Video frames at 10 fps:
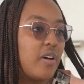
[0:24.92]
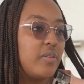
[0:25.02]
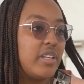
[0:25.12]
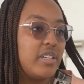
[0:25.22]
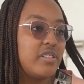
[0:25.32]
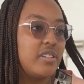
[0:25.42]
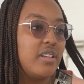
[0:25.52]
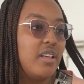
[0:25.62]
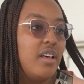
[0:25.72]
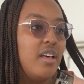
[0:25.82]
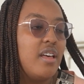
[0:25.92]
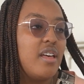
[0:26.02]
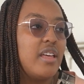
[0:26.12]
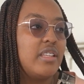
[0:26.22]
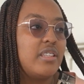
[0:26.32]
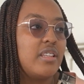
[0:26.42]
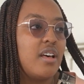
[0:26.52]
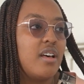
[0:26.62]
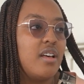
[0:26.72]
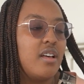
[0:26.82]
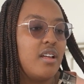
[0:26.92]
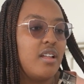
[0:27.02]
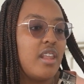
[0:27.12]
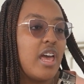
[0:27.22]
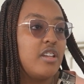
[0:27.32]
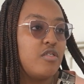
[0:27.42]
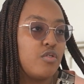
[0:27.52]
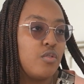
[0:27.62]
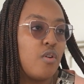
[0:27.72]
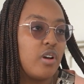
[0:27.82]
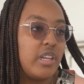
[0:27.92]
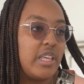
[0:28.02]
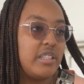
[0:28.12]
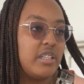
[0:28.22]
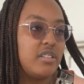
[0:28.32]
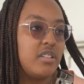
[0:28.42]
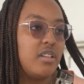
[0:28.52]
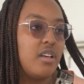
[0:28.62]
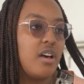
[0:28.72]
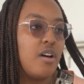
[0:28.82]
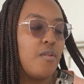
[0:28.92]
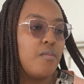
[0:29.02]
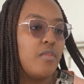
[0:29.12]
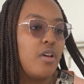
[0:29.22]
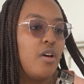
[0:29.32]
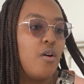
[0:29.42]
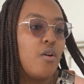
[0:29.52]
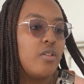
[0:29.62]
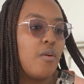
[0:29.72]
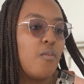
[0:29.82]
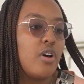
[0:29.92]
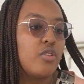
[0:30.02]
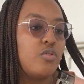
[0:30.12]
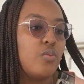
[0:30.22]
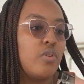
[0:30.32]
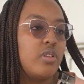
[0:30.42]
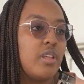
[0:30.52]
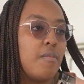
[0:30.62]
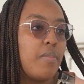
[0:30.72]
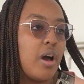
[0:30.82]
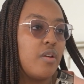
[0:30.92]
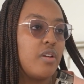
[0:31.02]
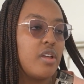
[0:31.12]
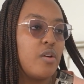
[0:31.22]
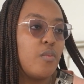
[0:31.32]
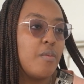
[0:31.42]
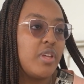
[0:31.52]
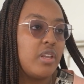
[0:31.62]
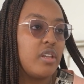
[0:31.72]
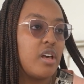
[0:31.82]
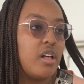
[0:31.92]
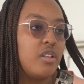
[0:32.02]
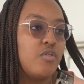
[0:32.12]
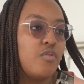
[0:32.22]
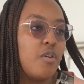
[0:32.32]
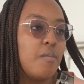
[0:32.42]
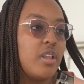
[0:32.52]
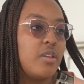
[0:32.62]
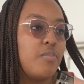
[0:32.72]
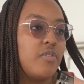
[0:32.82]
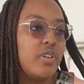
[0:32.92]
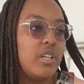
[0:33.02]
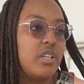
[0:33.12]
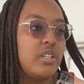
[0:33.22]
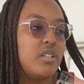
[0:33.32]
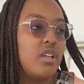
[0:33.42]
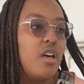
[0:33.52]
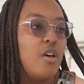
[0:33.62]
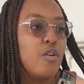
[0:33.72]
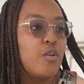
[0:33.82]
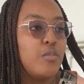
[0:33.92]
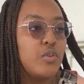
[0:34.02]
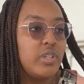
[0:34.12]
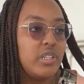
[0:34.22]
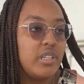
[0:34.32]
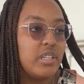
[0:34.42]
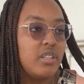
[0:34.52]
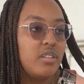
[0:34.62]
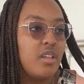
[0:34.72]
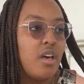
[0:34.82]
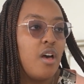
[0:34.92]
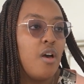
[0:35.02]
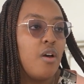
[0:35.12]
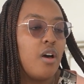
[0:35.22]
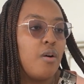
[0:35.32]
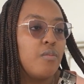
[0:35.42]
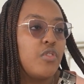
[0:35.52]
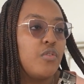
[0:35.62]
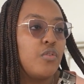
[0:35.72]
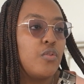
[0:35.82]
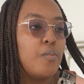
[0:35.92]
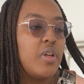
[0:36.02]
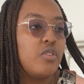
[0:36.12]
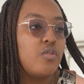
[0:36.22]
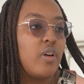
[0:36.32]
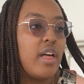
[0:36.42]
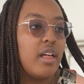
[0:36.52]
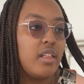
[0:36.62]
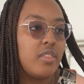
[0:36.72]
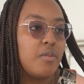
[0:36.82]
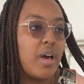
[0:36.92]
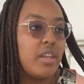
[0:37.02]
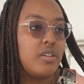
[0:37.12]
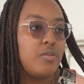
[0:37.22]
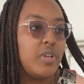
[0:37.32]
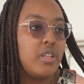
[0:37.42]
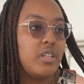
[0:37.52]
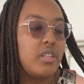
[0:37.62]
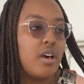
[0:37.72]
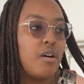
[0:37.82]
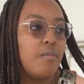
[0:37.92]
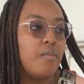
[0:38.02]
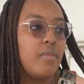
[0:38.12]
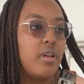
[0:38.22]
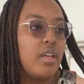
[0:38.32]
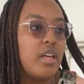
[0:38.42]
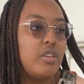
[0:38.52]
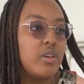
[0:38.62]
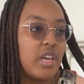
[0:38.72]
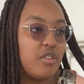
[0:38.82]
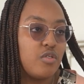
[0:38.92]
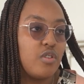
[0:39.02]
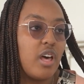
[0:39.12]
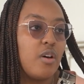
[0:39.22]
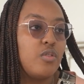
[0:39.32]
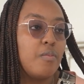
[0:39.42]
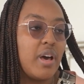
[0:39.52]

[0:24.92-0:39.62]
Foundation. It's an NGO organization that works towards empowering women and girls from underprivileged communities through menstrual health management, education on how to